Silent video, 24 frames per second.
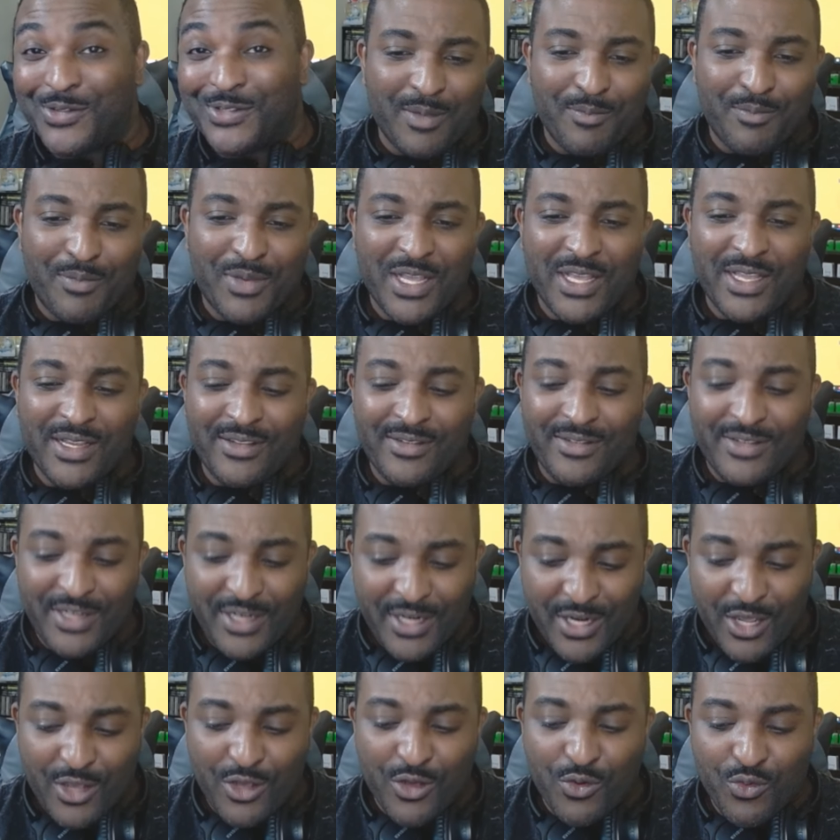But you
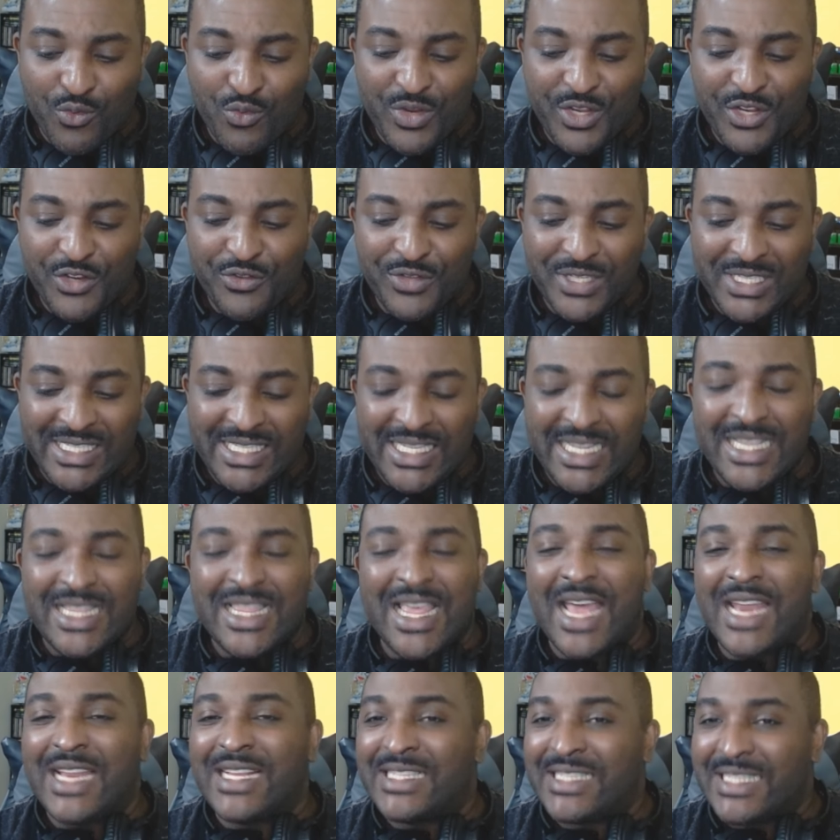know, when you see
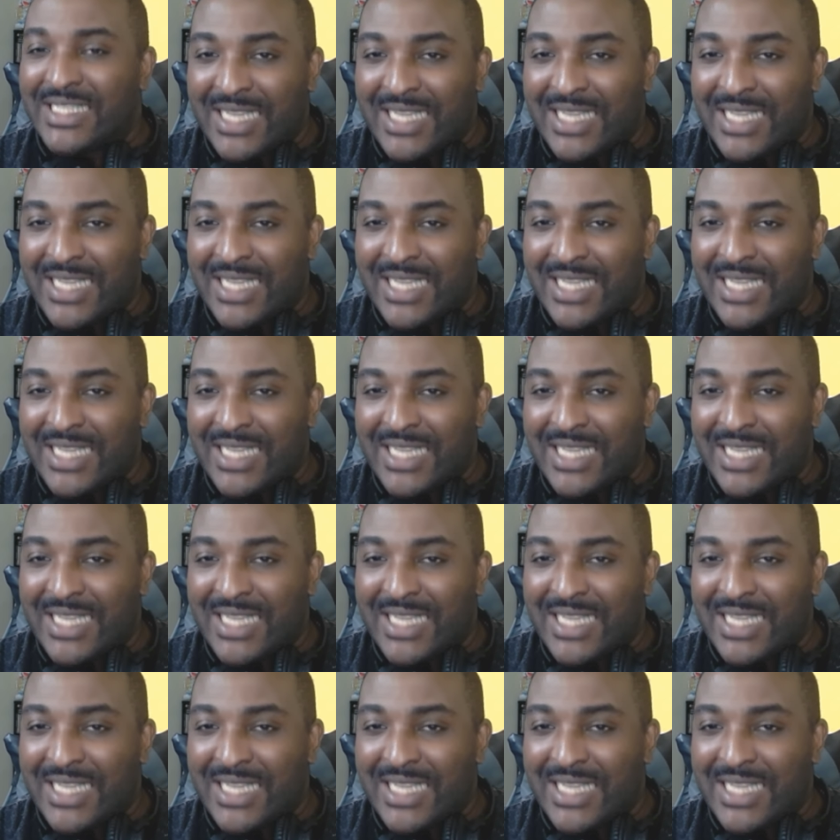that it's